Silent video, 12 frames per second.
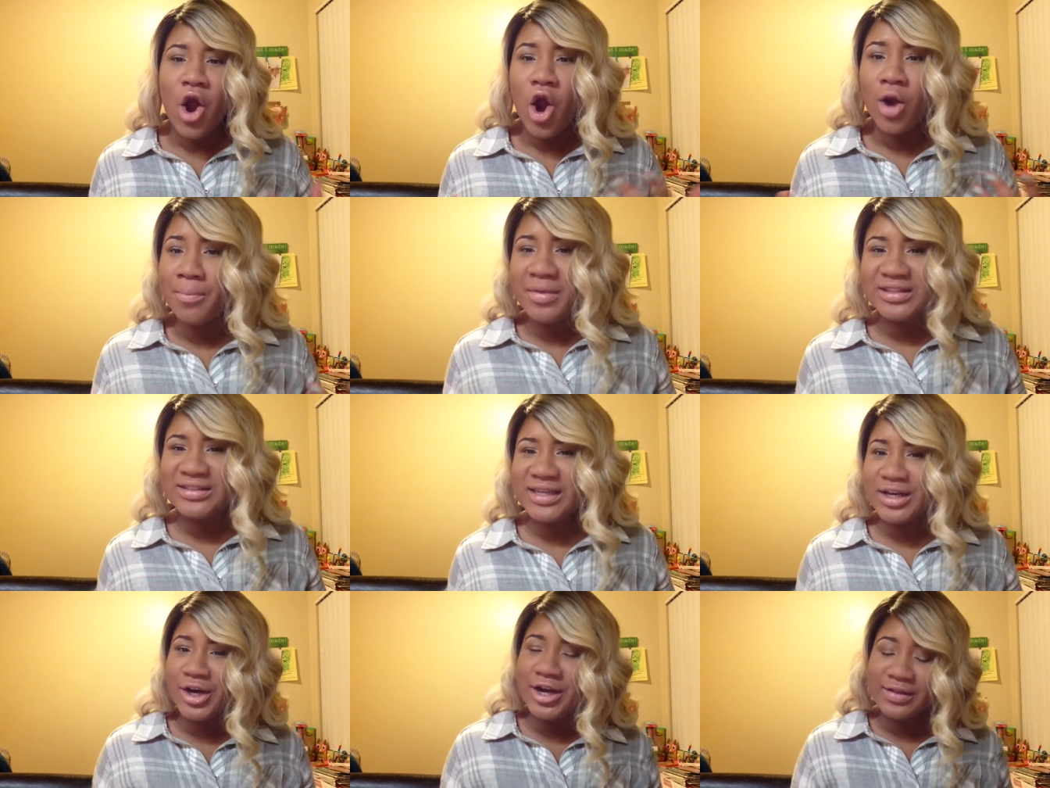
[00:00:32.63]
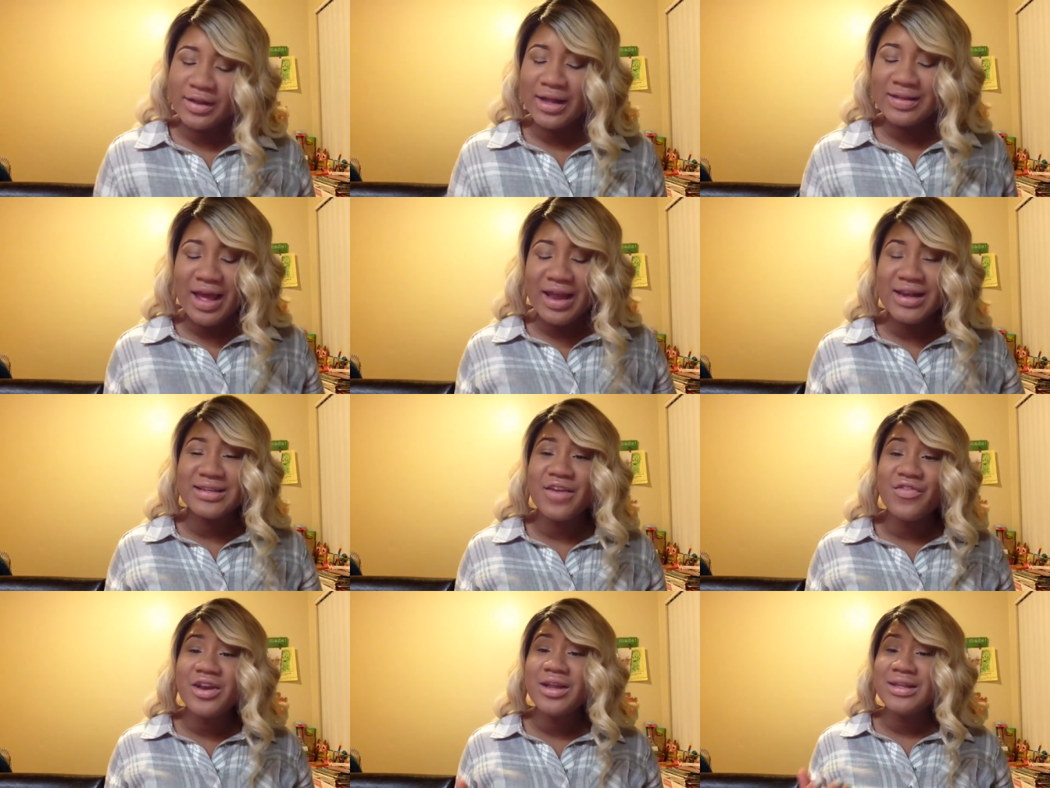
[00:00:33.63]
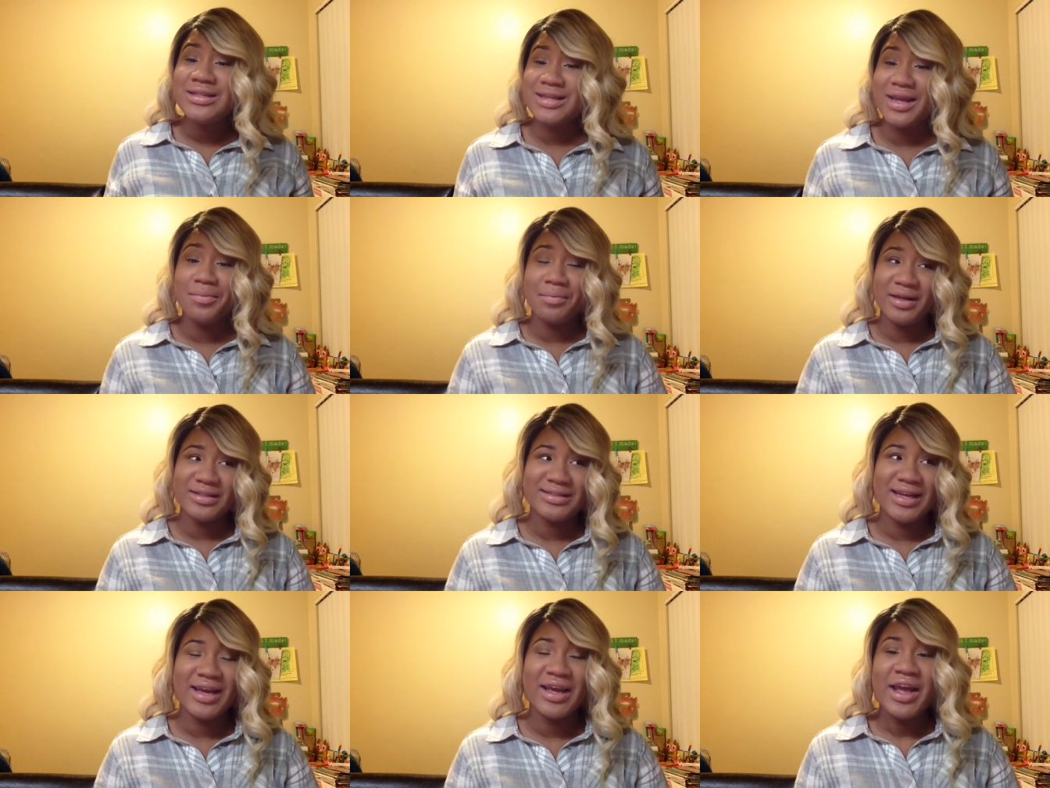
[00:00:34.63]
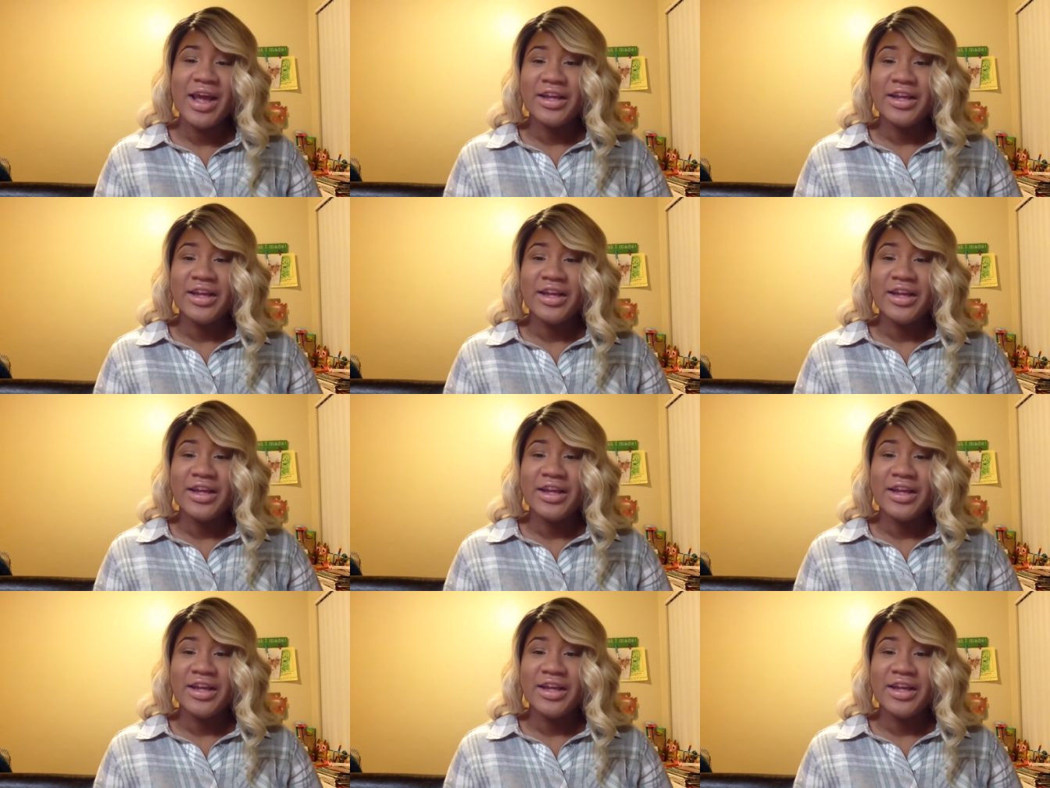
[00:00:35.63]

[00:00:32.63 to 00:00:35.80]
or miss it or anything like that. And I definitely did miss it.